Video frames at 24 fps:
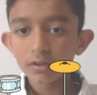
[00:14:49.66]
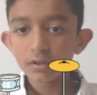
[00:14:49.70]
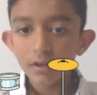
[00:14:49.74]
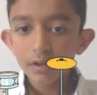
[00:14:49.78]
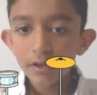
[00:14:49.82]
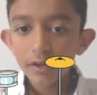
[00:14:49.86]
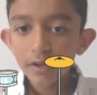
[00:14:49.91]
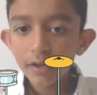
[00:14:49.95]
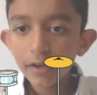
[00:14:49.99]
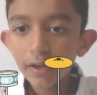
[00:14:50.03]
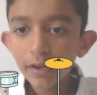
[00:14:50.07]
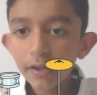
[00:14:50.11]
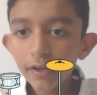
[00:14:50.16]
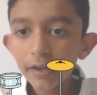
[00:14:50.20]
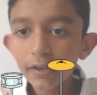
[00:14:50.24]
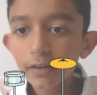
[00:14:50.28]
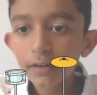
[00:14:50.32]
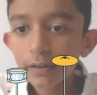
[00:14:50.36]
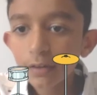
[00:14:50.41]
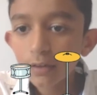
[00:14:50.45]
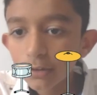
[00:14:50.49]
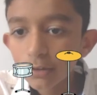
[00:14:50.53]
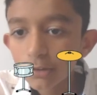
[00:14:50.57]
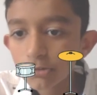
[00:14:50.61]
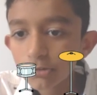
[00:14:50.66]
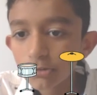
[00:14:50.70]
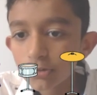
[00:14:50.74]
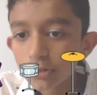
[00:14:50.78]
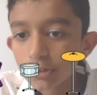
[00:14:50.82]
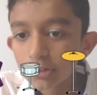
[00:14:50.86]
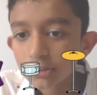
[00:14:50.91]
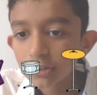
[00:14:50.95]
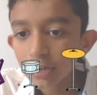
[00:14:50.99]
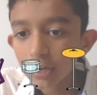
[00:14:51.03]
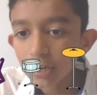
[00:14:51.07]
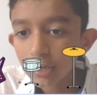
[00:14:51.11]
and you can
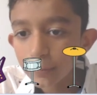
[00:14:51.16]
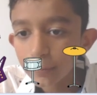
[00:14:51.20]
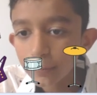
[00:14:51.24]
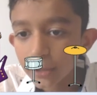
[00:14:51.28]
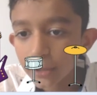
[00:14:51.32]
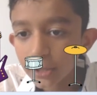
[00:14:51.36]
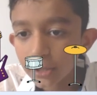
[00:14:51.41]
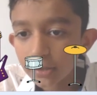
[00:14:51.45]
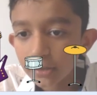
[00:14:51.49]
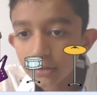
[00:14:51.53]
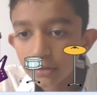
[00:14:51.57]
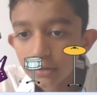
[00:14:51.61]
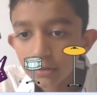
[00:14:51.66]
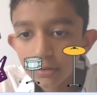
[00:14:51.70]
type in